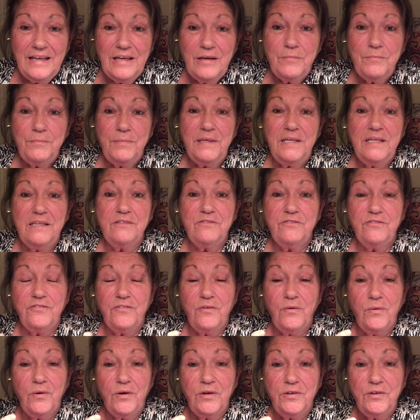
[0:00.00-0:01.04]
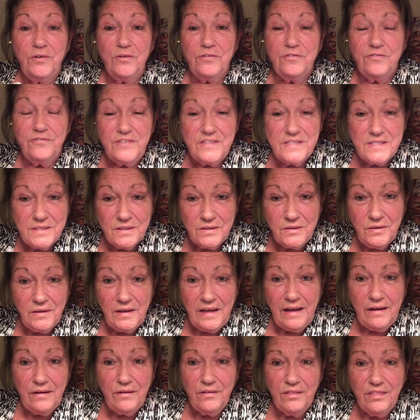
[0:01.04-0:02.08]
be it for your physical
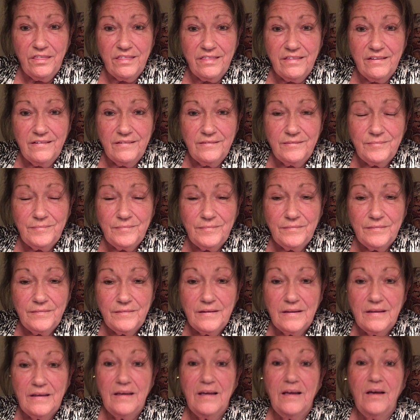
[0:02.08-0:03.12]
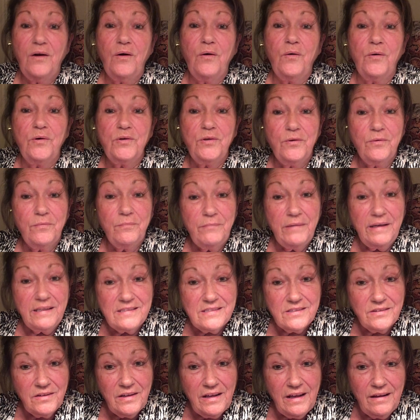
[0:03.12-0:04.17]
health or your
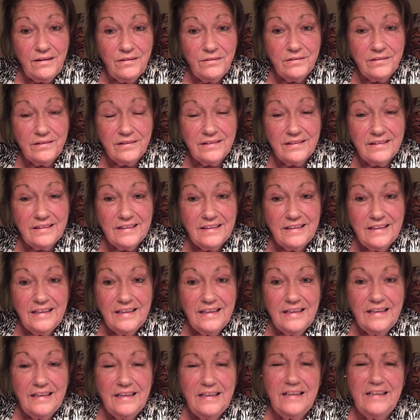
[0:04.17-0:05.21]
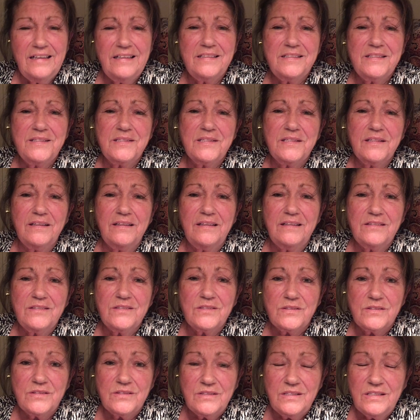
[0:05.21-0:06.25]
mental health, is
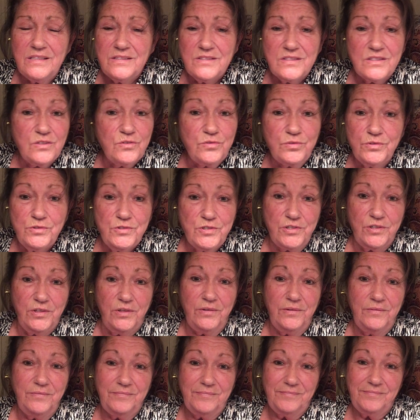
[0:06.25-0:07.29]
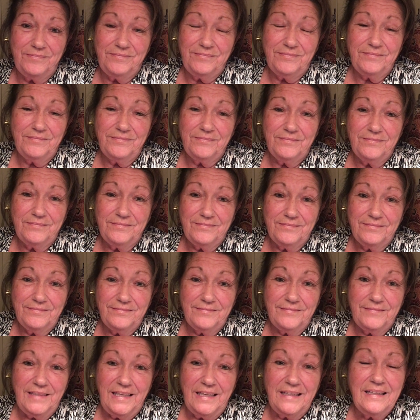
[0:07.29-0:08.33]
crucial
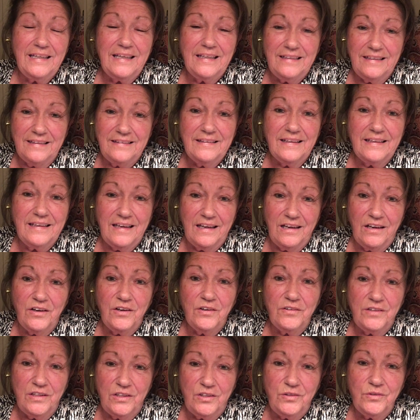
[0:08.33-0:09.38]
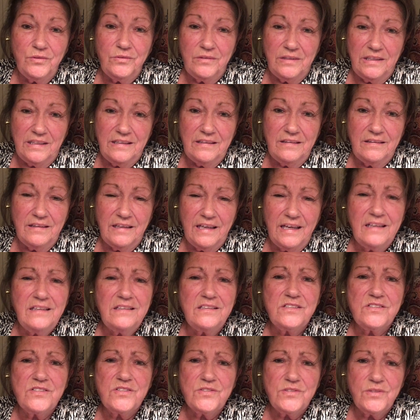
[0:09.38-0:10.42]
in getting the care that you need and
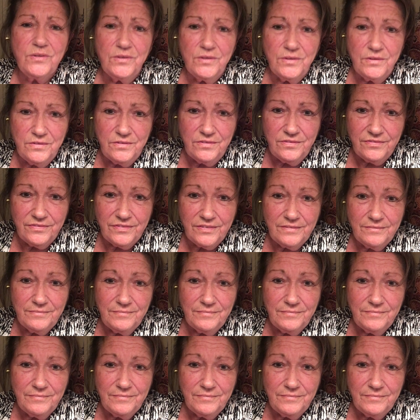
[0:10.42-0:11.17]
deserve.